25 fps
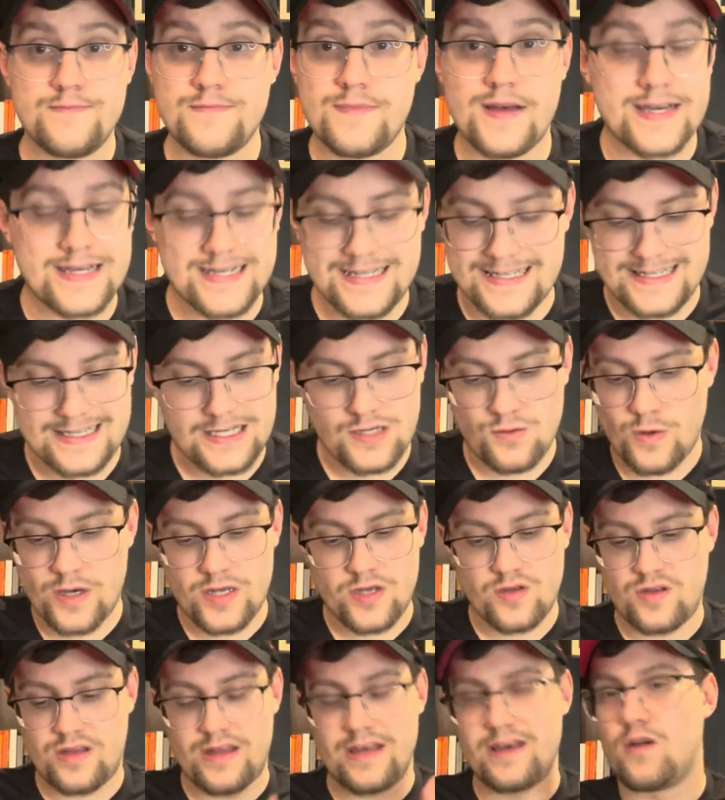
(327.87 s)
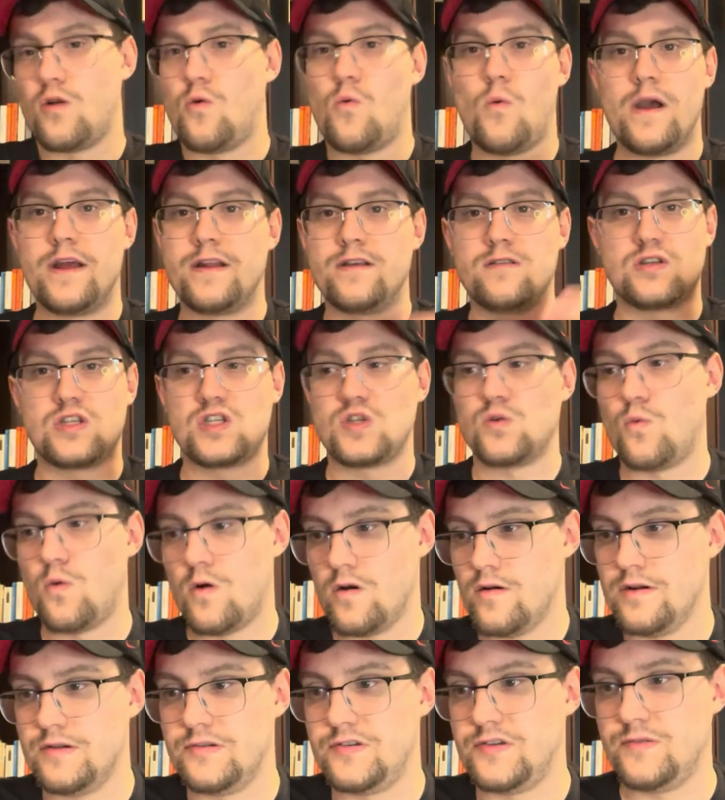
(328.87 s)
I can see why you think Juan
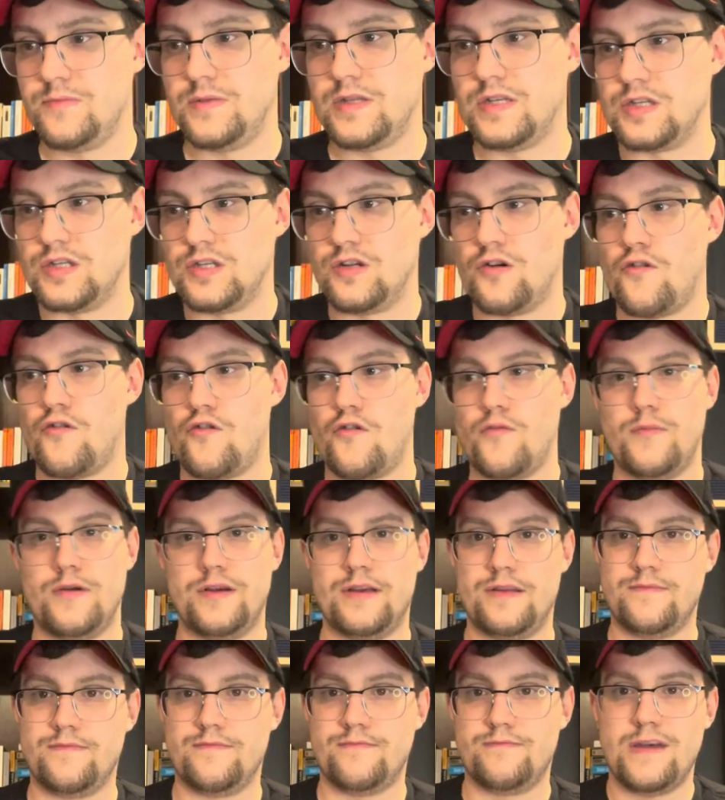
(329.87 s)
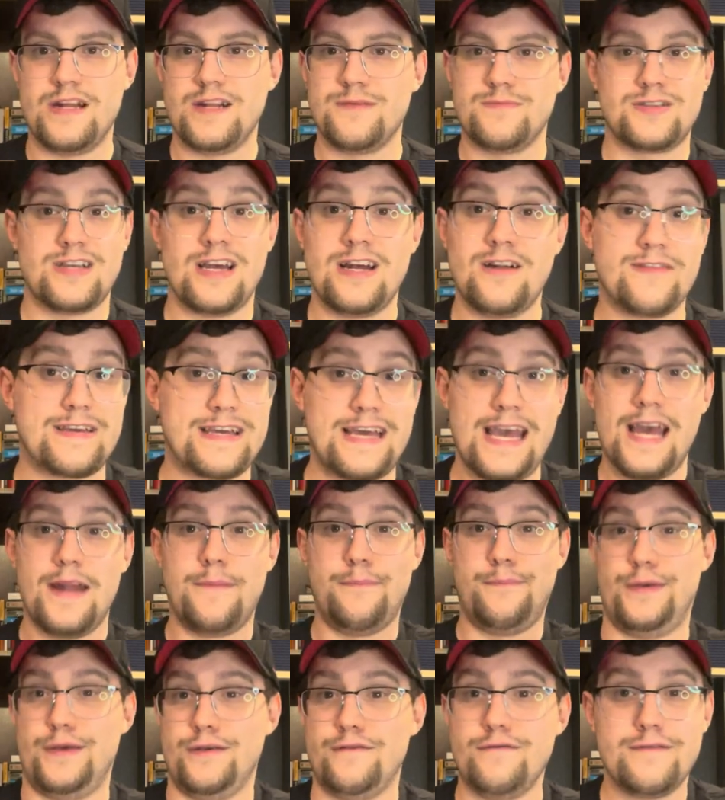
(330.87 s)
Suarez should be the starter, but Manny Machado, again,
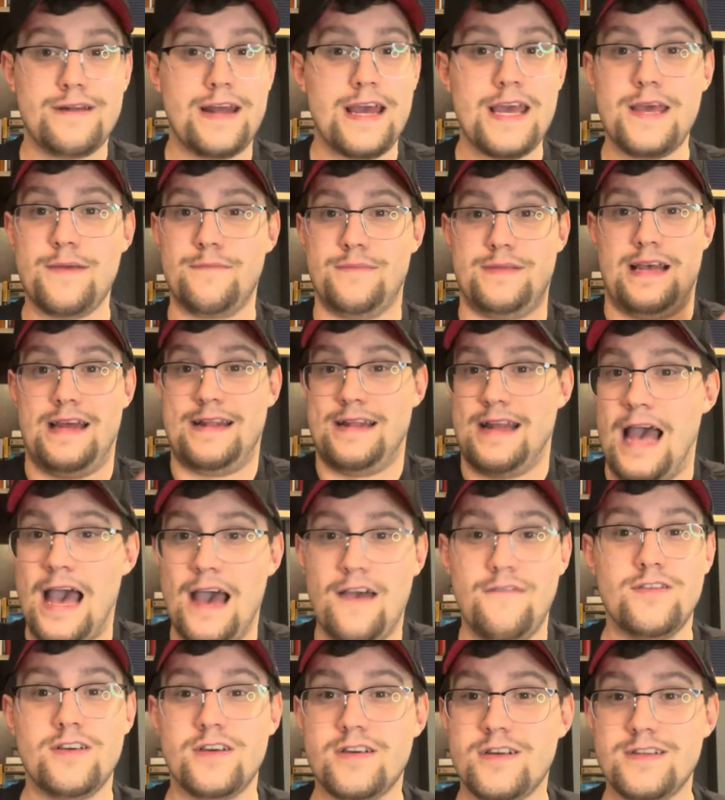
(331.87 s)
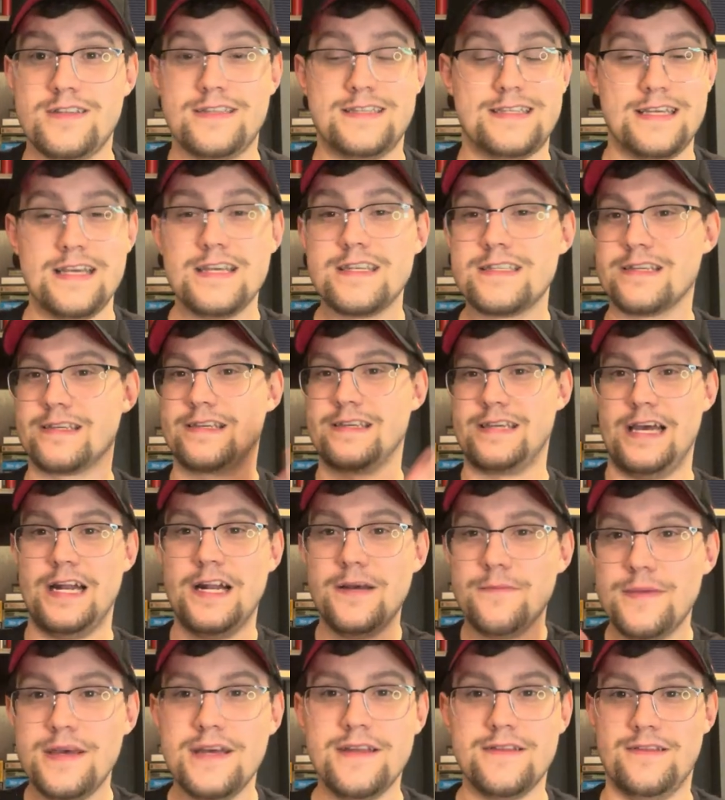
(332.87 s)
bigger name and having a good season. Get
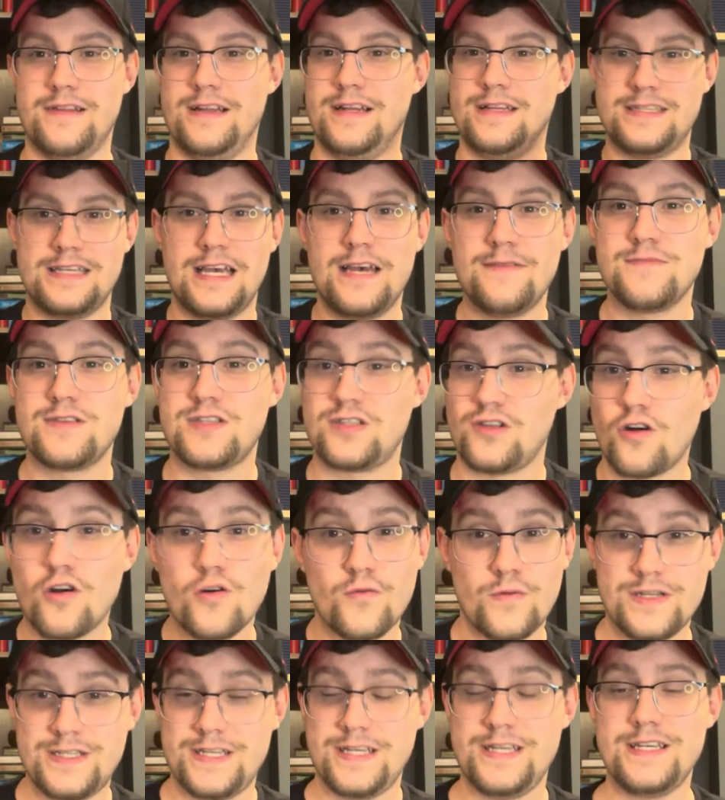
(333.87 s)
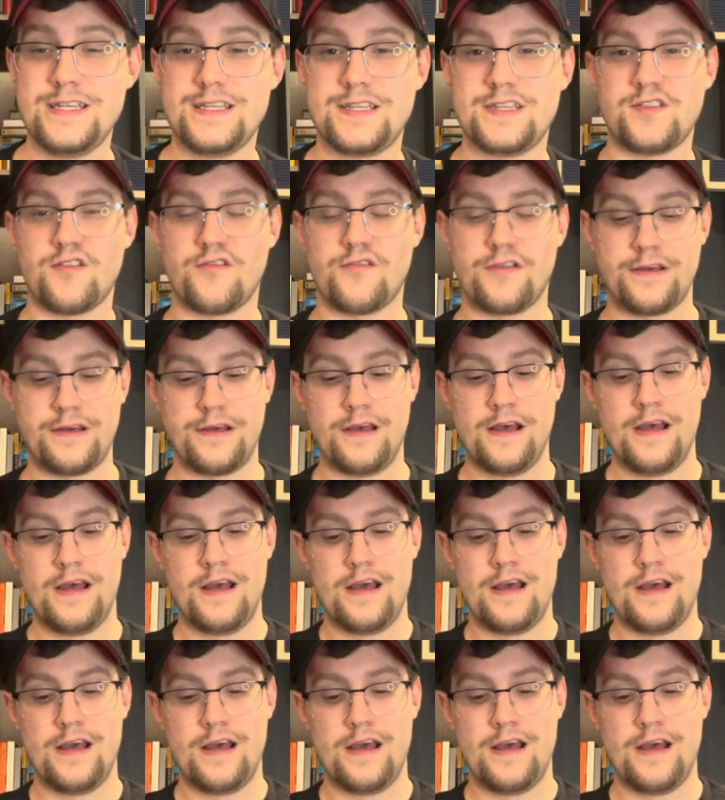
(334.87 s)
him in. Let's have him start, which he is starting.